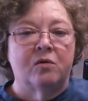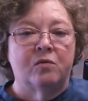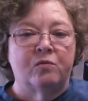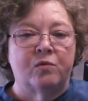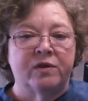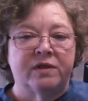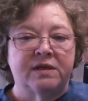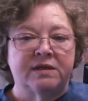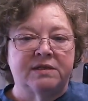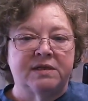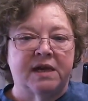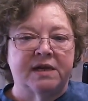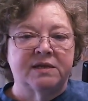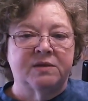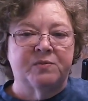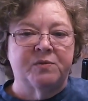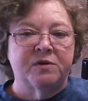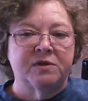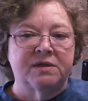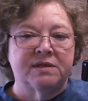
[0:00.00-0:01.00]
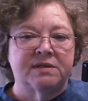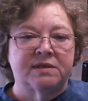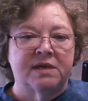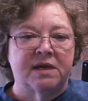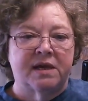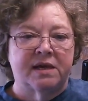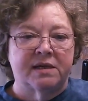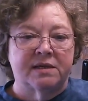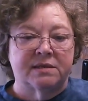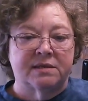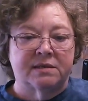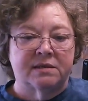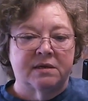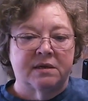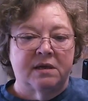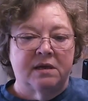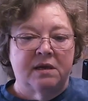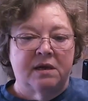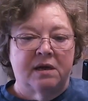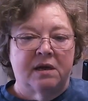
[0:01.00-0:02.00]
What the textbook says
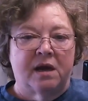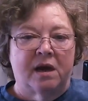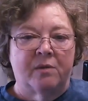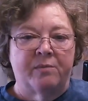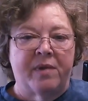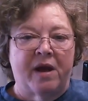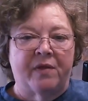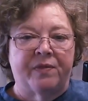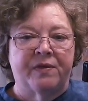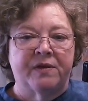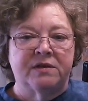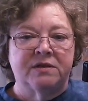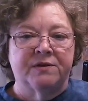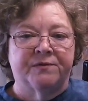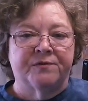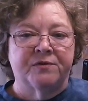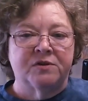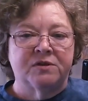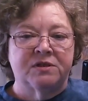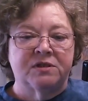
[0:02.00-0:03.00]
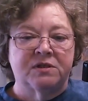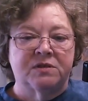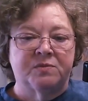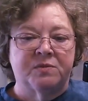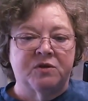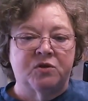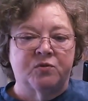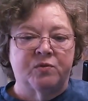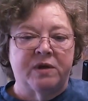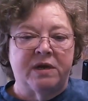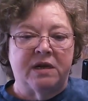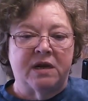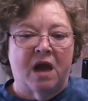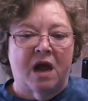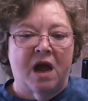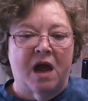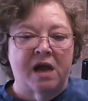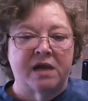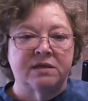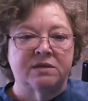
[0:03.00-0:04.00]
about the differences between
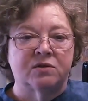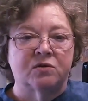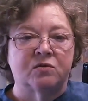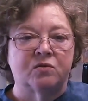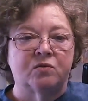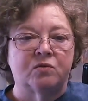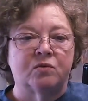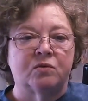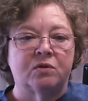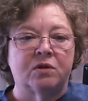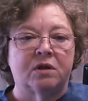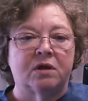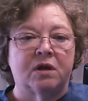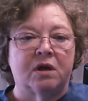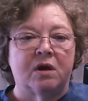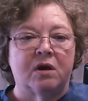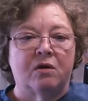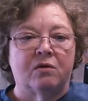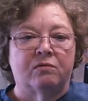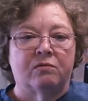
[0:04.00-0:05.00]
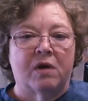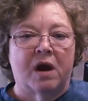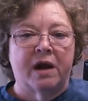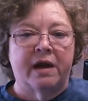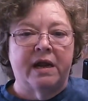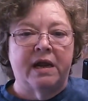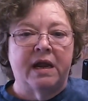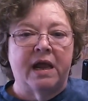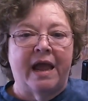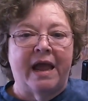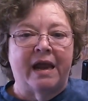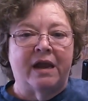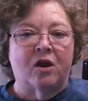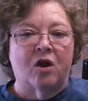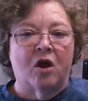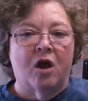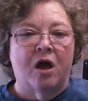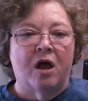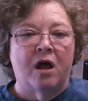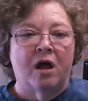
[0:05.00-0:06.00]
high school writing and
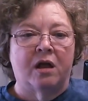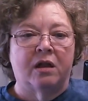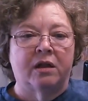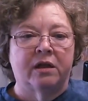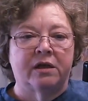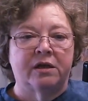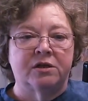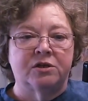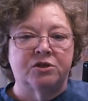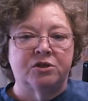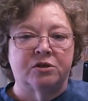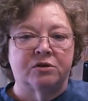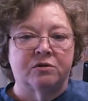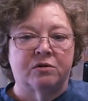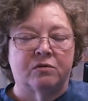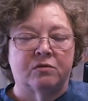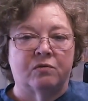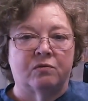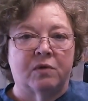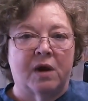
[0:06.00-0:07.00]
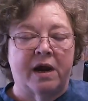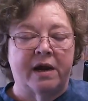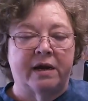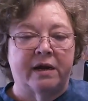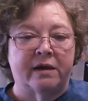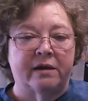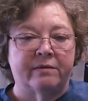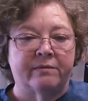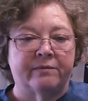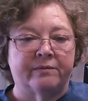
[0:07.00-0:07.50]
college writing.